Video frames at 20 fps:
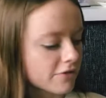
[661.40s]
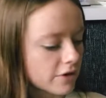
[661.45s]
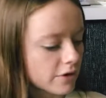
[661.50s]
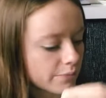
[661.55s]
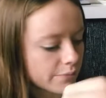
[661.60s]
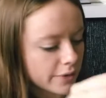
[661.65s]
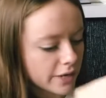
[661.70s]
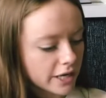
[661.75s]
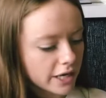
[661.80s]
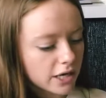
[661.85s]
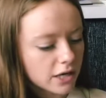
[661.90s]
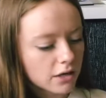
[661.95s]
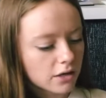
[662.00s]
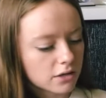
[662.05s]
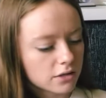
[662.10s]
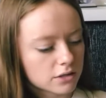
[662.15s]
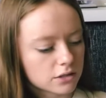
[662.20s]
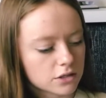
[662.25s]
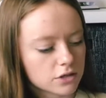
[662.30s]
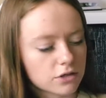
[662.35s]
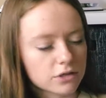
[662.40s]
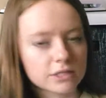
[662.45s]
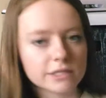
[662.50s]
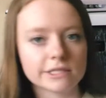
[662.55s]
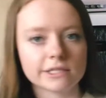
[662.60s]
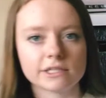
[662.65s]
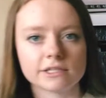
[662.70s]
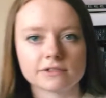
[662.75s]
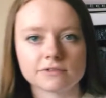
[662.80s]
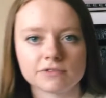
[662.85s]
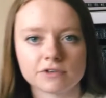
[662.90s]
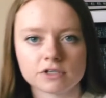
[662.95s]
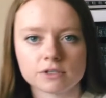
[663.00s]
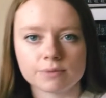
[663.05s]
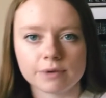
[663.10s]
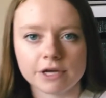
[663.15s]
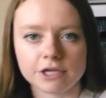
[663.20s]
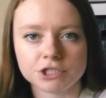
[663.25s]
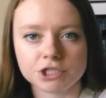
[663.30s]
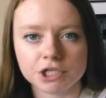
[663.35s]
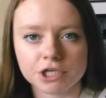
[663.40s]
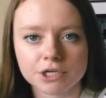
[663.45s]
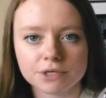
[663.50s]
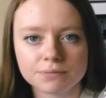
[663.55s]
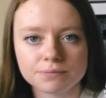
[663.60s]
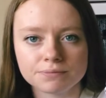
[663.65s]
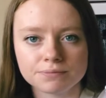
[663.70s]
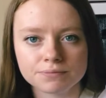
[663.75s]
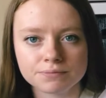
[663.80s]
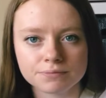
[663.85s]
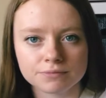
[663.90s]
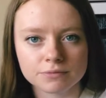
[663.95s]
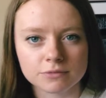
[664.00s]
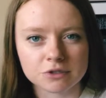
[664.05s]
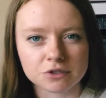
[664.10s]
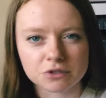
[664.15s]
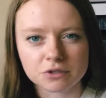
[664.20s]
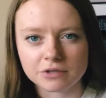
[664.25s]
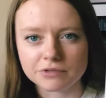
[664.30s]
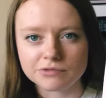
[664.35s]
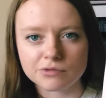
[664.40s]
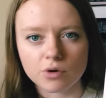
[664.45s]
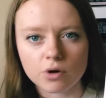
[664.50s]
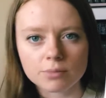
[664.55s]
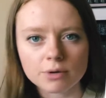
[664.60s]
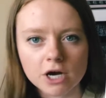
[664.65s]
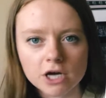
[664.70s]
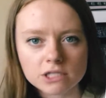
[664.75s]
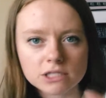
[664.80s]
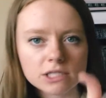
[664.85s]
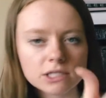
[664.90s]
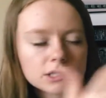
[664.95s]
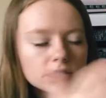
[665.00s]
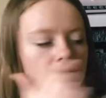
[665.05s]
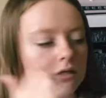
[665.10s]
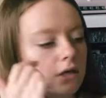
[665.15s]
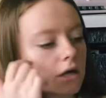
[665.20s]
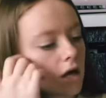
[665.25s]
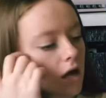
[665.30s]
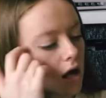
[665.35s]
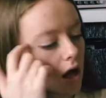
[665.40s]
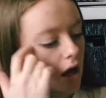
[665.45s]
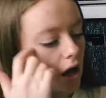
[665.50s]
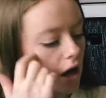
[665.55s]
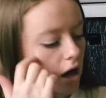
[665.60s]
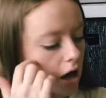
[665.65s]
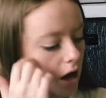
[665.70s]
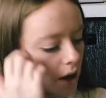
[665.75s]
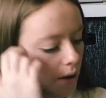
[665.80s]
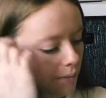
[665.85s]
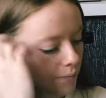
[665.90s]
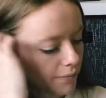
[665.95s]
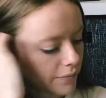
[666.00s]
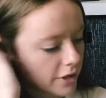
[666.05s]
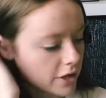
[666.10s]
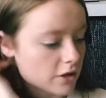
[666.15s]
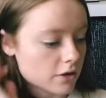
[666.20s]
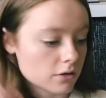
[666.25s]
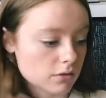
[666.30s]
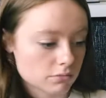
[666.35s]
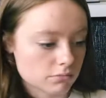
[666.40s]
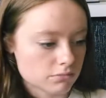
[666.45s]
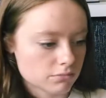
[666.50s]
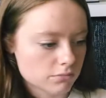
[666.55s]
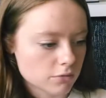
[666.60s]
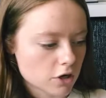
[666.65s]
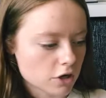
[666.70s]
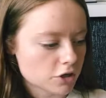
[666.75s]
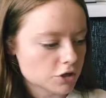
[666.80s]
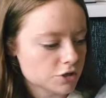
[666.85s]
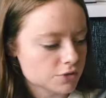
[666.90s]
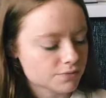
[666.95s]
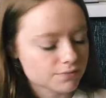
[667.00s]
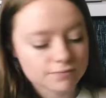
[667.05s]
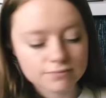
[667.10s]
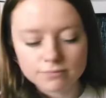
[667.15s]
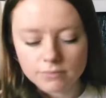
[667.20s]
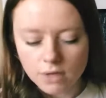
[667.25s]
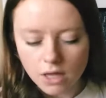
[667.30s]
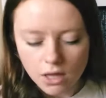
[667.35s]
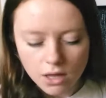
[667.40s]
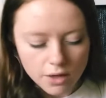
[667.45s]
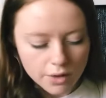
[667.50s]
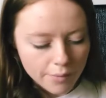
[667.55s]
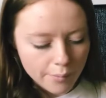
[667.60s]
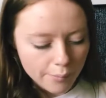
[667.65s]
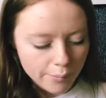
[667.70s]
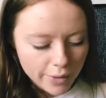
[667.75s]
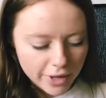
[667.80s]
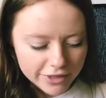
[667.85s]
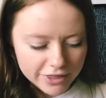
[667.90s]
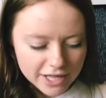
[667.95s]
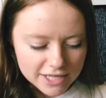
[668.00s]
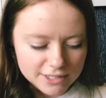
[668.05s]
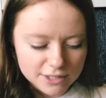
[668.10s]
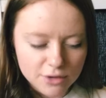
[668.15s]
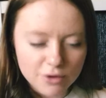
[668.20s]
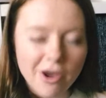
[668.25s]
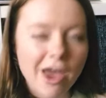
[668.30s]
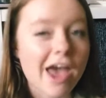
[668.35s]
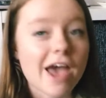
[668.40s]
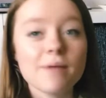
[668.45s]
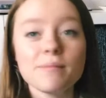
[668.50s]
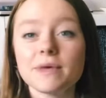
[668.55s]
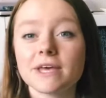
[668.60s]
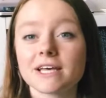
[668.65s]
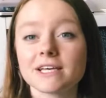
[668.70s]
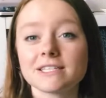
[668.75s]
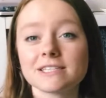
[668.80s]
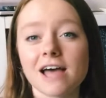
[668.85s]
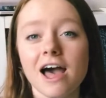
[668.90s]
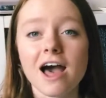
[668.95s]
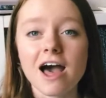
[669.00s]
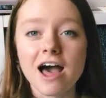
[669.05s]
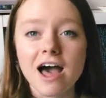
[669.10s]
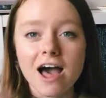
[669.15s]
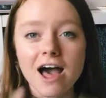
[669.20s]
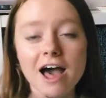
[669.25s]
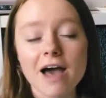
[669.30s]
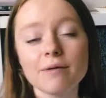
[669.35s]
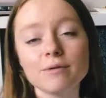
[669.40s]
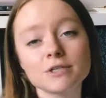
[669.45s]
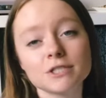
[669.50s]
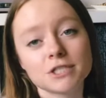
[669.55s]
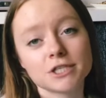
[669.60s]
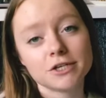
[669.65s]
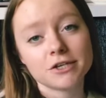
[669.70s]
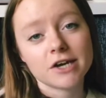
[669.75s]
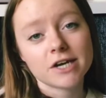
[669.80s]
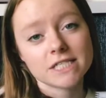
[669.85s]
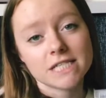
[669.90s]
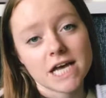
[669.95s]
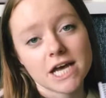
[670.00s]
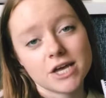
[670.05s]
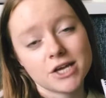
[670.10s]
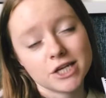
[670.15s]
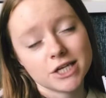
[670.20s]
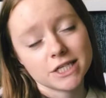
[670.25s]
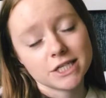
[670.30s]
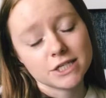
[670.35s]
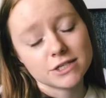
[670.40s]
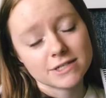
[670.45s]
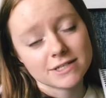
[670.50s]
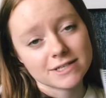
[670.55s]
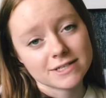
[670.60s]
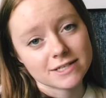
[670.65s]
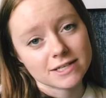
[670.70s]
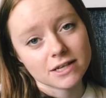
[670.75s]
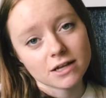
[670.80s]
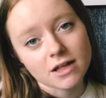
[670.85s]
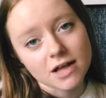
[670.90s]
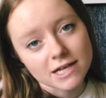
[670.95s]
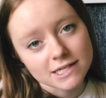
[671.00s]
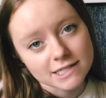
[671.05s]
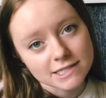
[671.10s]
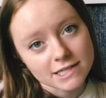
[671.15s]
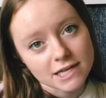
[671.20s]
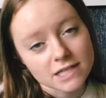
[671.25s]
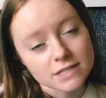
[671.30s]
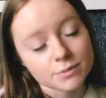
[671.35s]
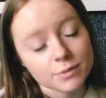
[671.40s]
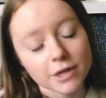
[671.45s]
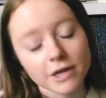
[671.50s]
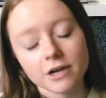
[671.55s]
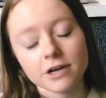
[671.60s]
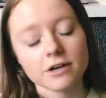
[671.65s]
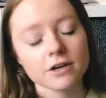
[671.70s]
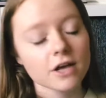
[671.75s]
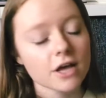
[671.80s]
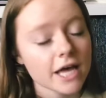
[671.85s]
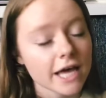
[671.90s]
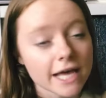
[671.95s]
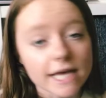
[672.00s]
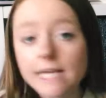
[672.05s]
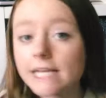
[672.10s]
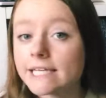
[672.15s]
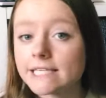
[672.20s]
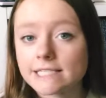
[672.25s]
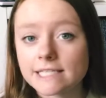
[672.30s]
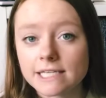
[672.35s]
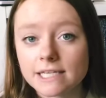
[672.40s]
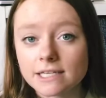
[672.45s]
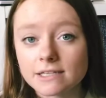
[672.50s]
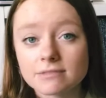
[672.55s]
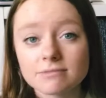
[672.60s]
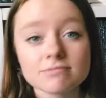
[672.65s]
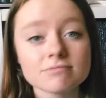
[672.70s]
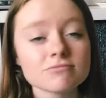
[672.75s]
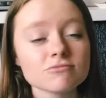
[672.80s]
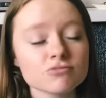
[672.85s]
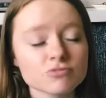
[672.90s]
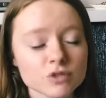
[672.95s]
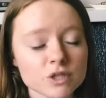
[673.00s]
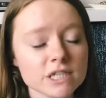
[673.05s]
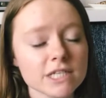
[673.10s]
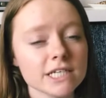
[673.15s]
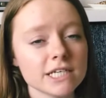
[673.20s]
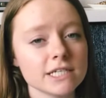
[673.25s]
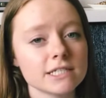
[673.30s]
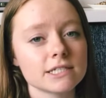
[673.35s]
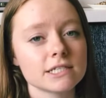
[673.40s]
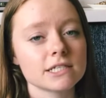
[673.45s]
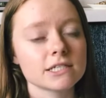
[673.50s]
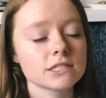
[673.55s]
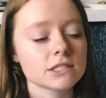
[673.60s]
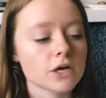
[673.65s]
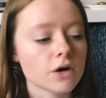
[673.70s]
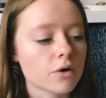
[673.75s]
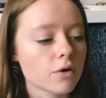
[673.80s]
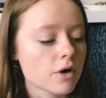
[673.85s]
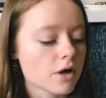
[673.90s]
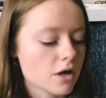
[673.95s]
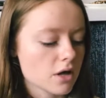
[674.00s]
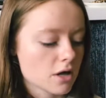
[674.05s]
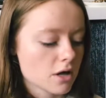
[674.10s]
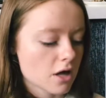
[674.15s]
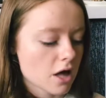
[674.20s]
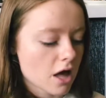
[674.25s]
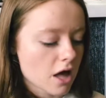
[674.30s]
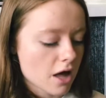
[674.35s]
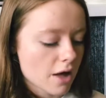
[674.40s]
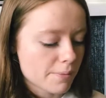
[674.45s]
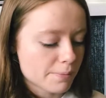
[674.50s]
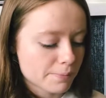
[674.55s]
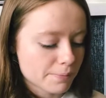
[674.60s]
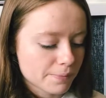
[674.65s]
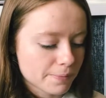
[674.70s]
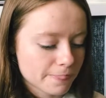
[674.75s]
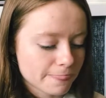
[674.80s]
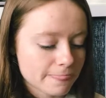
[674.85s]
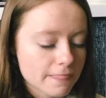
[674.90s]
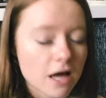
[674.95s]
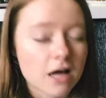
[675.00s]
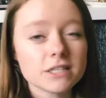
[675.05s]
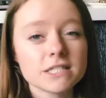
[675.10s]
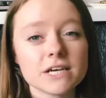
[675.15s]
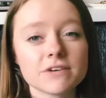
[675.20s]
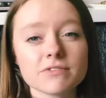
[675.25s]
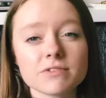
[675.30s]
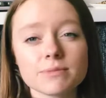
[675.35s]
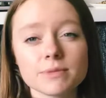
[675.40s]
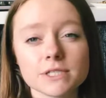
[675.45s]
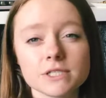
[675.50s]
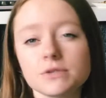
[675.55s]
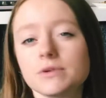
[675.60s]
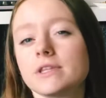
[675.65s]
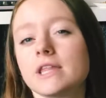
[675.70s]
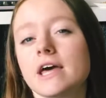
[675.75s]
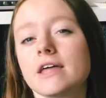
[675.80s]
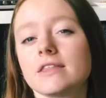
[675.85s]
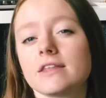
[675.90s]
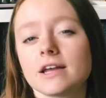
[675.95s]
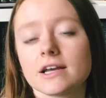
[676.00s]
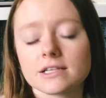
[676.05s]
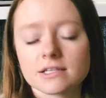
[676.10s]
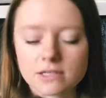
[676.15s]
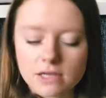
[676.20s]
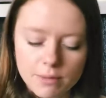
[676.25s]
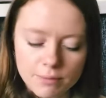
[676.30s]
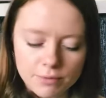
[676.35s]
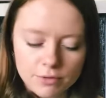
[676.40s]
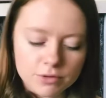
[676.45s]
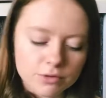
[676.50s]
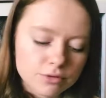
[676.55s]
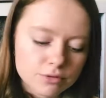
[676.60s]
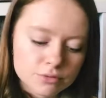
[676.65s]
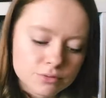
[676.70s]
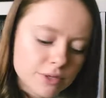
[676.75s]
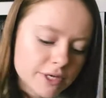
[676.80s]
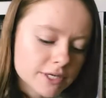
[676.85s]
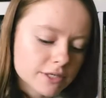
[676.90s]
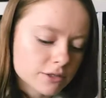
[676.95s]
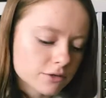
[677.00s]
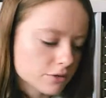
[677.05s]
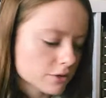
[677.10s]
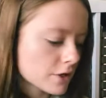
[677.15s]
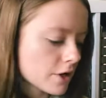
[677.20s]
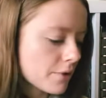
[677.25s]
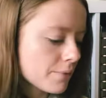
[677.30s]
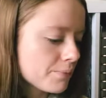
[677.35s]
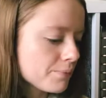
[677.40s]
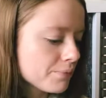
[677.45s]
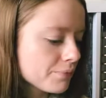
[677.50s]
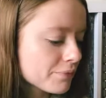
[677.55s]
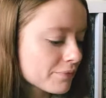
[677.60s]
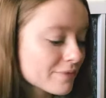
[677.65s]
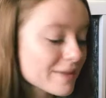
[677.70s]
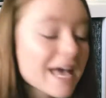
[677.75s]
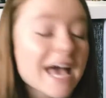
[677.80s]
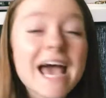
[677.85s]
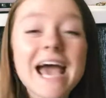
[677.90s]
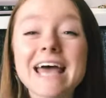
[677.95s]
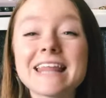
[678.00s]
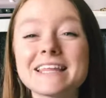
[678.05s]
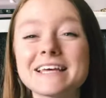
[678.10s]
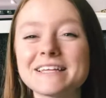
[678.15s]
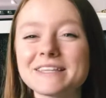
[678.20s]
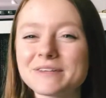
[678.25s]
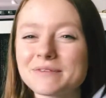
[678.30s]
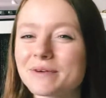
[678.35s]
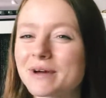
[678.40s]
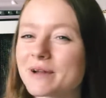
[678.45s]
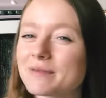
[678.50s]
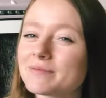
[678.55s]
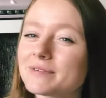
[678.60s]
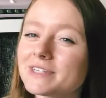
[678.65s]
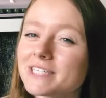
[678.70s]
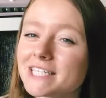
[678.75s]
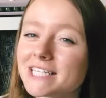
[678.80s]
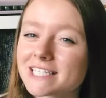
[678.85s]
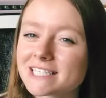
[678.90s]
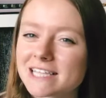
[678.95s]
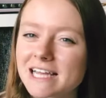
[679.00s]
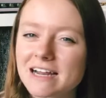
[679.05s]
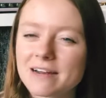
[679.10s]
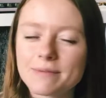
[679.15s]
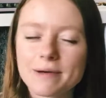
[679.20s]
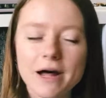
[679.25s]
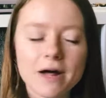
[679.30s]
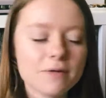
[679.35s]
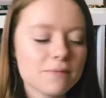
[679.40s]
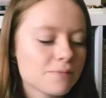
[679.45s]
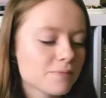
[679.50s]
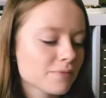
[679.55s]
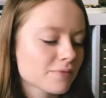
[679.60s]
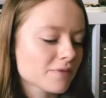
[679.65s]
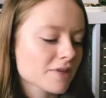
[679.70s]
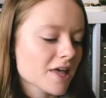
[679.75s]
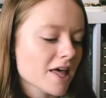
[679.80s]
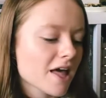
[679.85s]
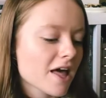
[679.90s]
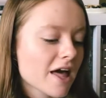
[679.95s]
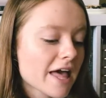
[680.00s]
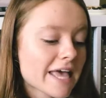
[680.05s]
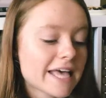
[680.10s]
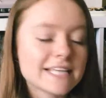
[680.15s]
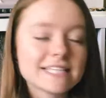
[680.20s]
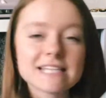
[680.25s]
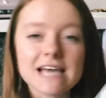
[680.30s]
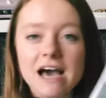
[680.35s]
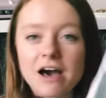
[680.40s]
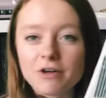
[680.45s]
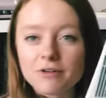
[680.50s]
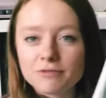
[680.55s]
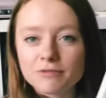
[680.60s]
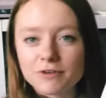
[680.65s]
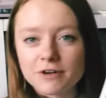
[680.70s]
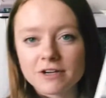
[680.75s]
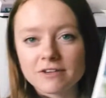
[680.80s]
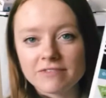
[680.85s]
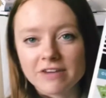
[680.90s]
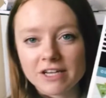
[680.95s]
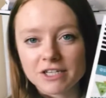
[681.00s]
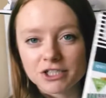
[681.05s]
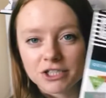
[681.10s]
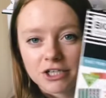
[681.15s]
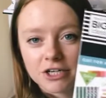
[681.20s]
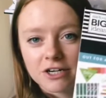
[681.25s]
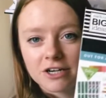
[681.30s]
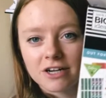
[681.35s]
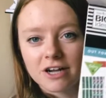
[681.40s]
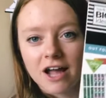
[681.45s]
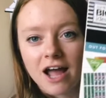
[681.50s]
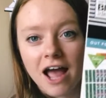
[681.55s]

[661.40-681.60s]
a big. So you can see this first page here. There's only 4 boxes, and they're large. But that's okay, because I will show you guys how you can use this in a classic size planner. Easy, really easy. So I'll definitely be doing that in the next couple weeks or so. And then the one I'm really excited about is Out for Adventure.